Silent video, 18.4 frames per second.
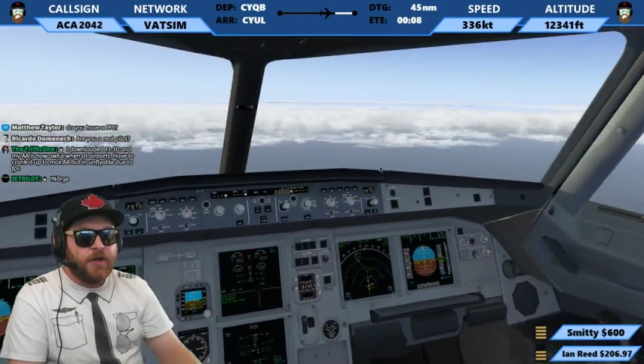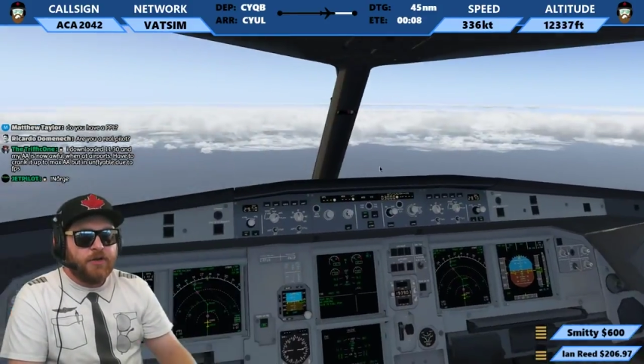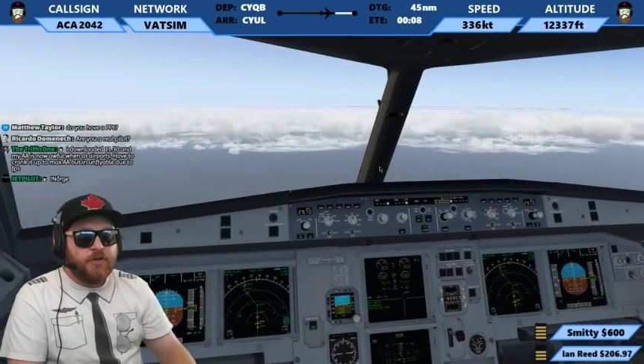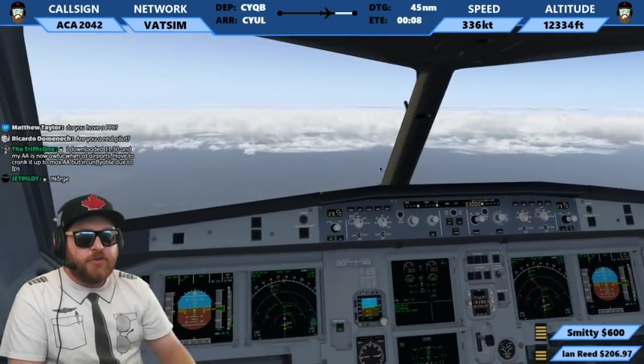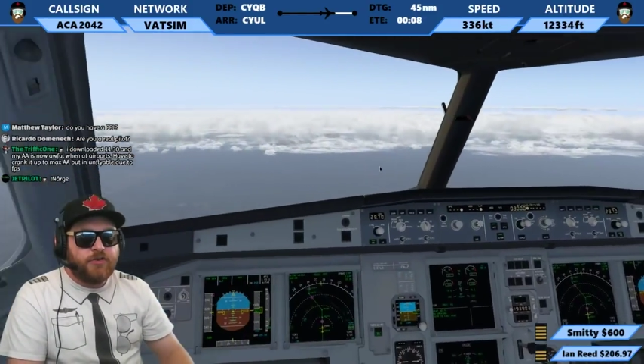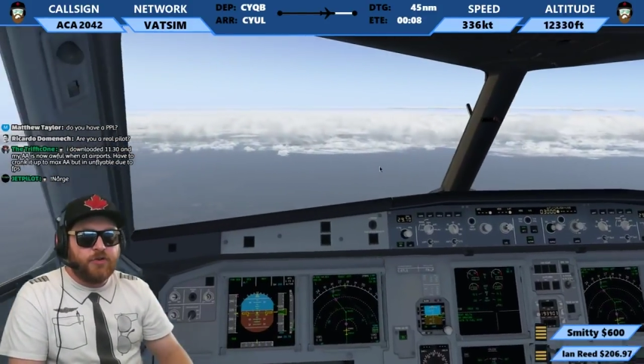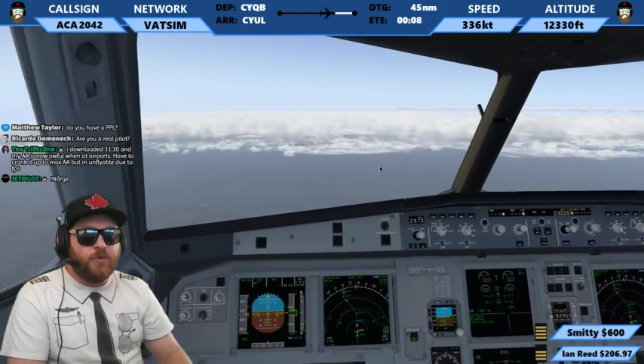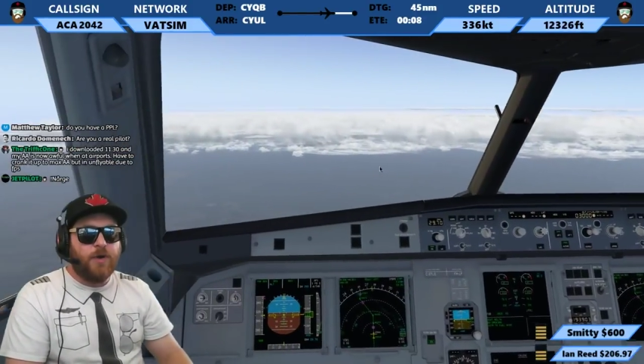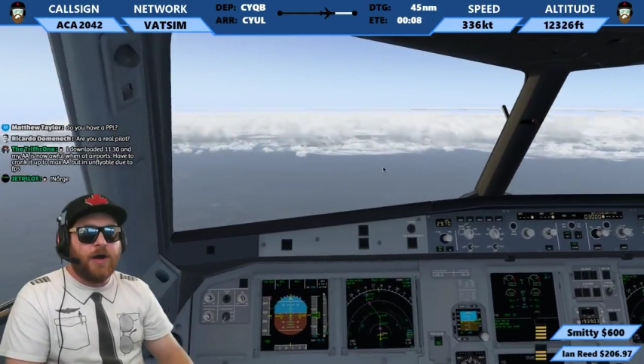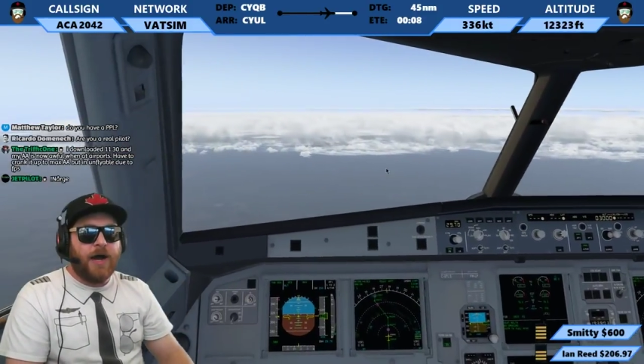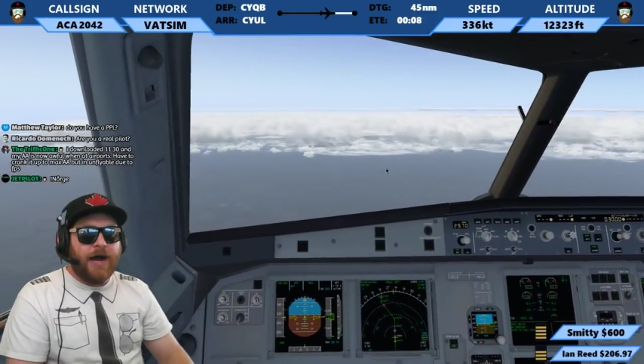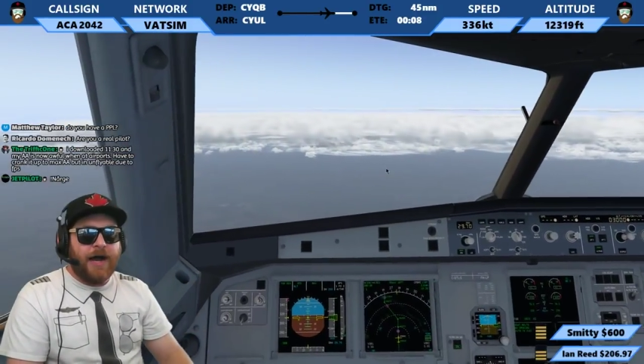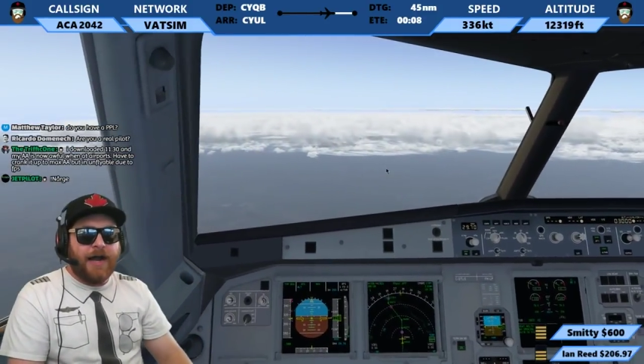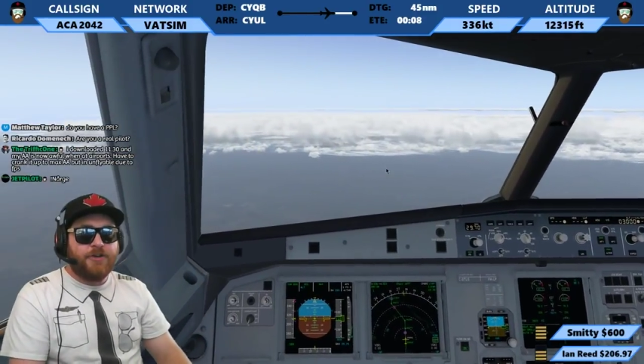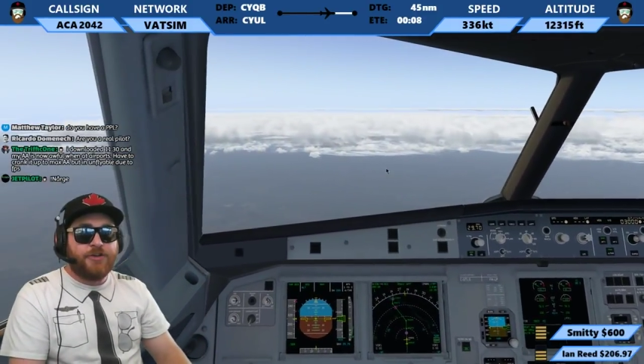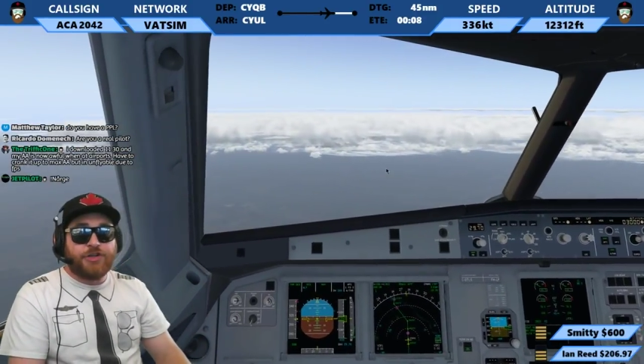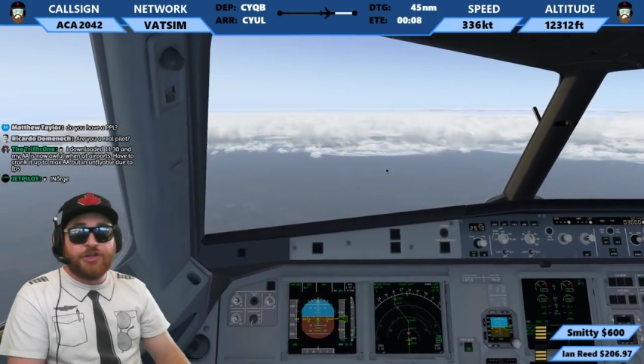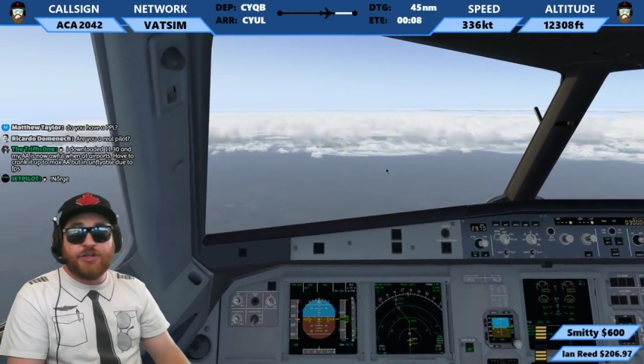to
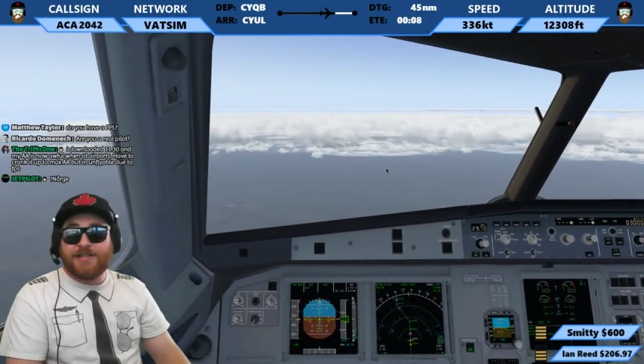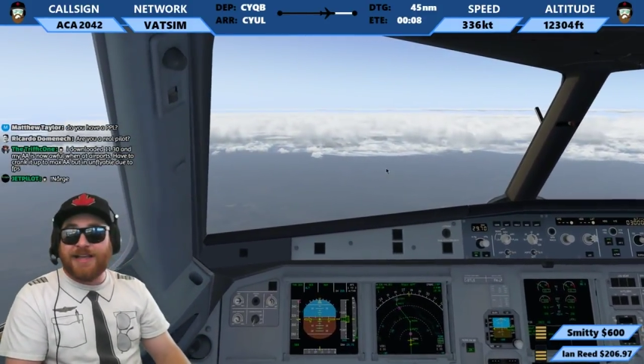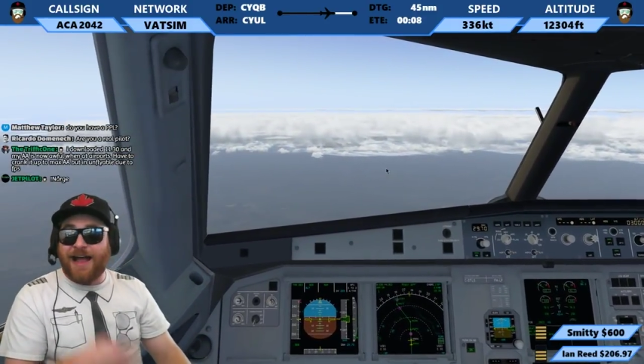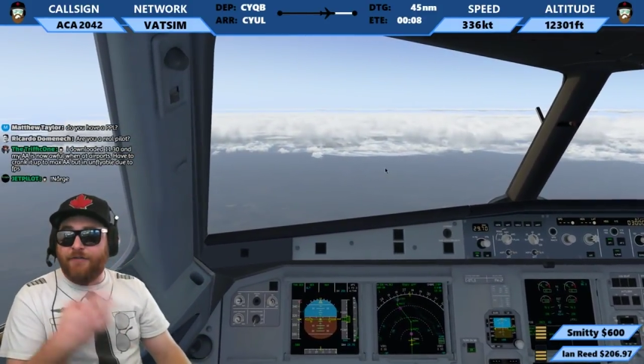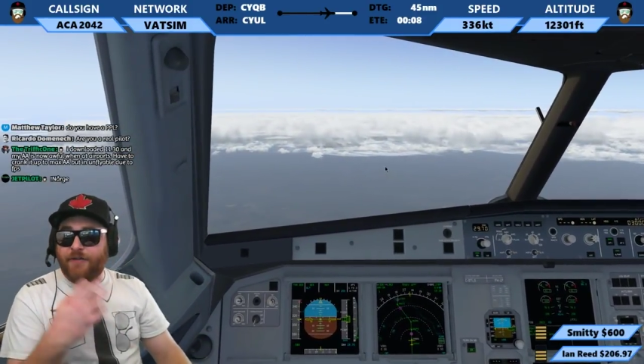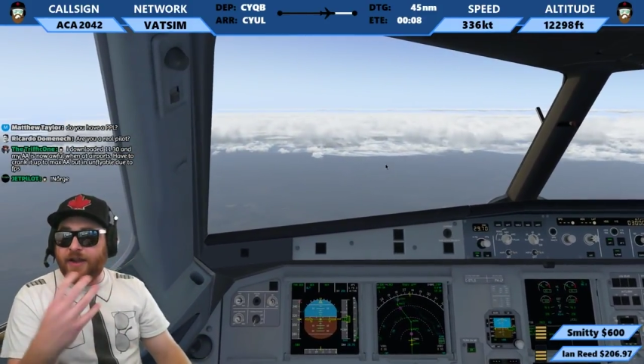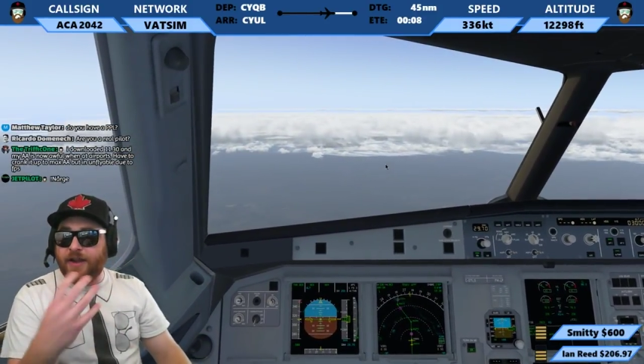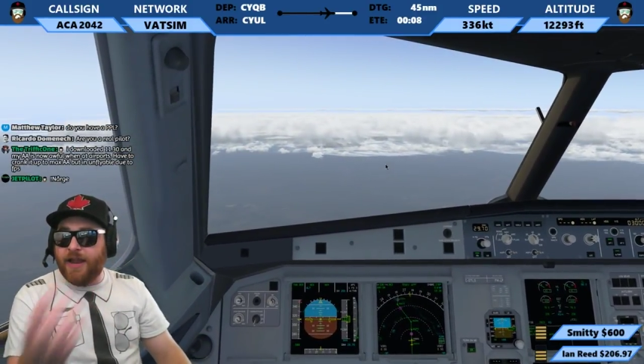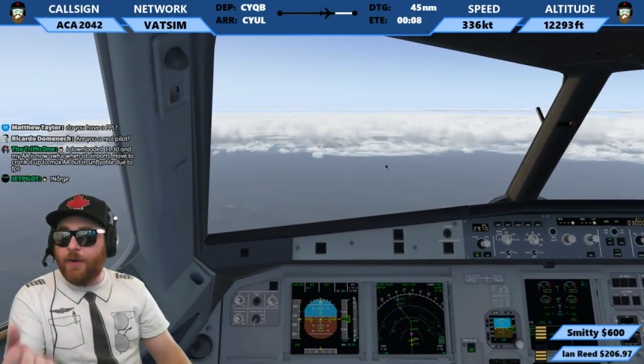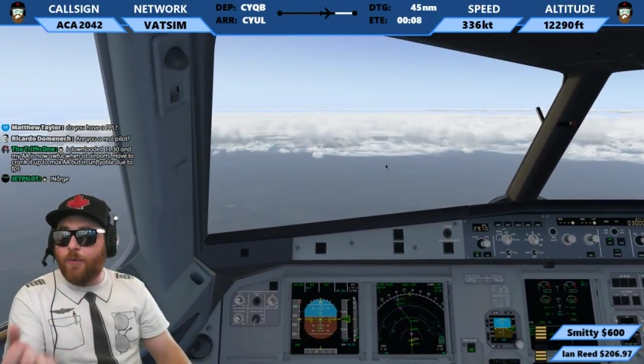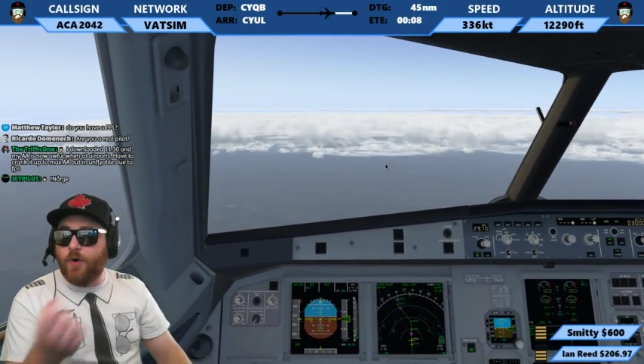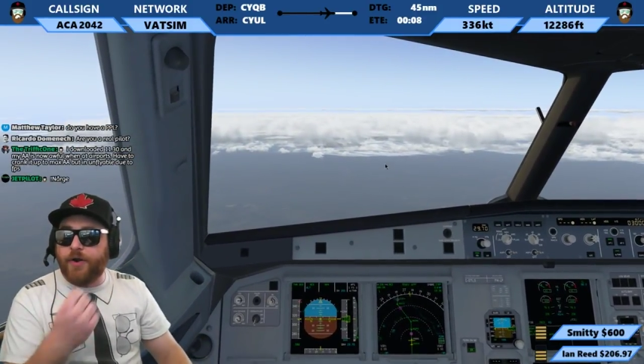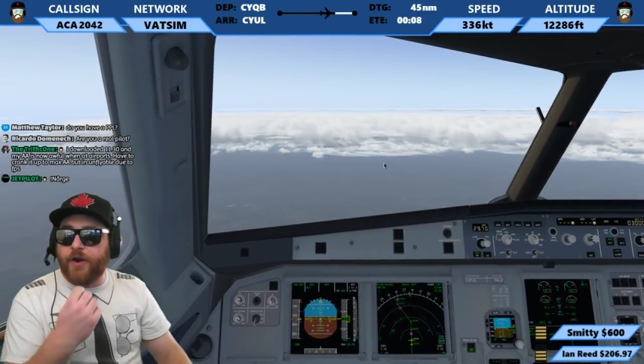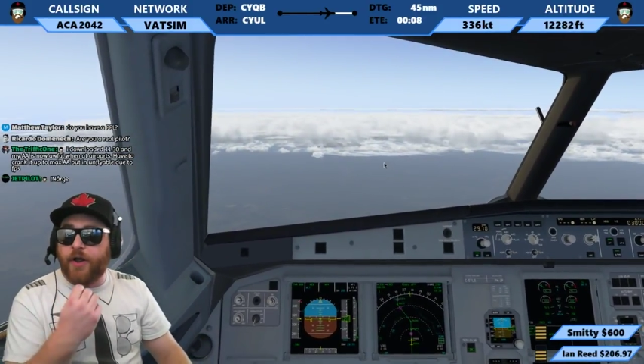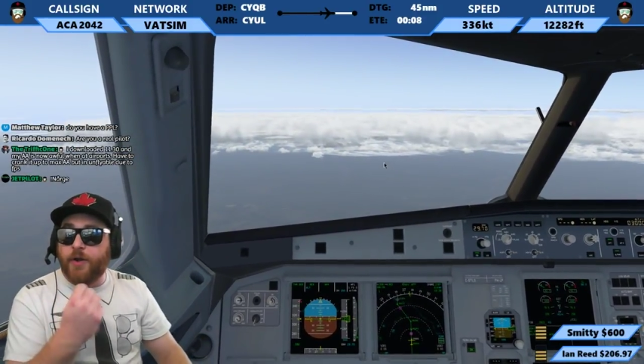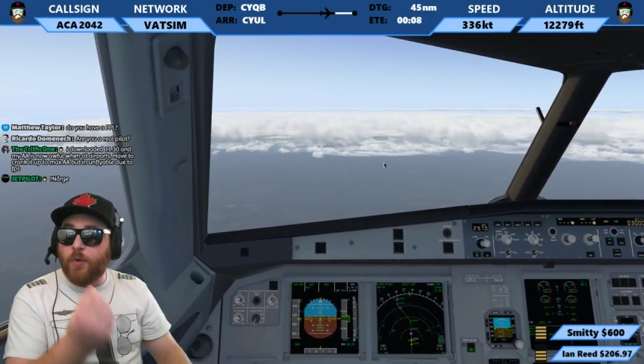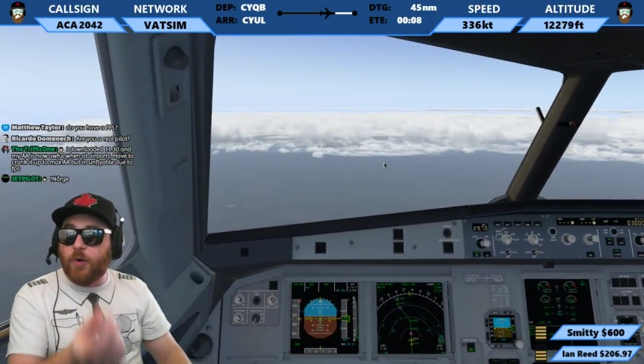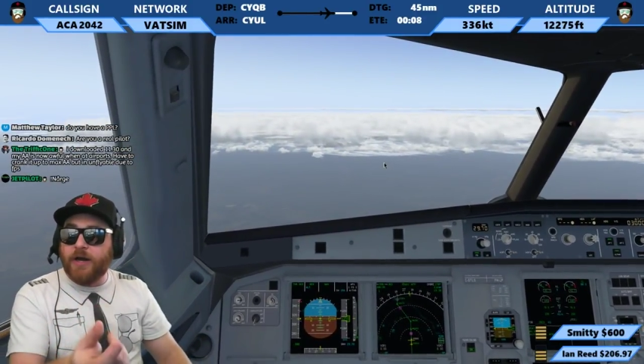just having a
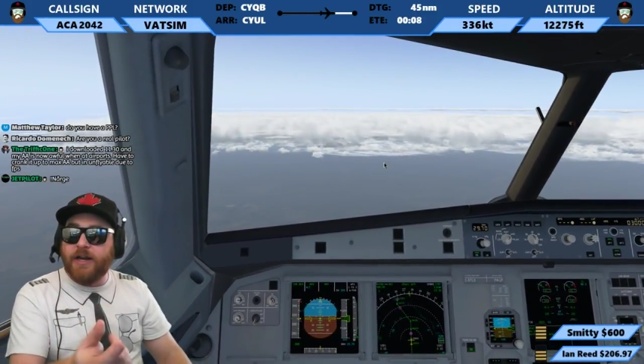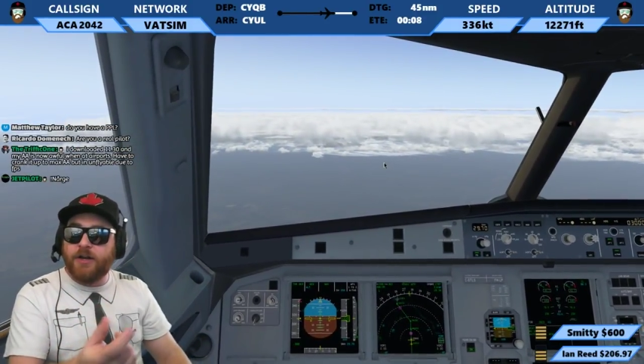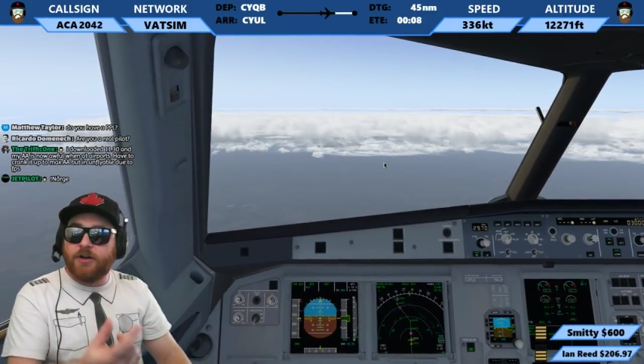one-on-one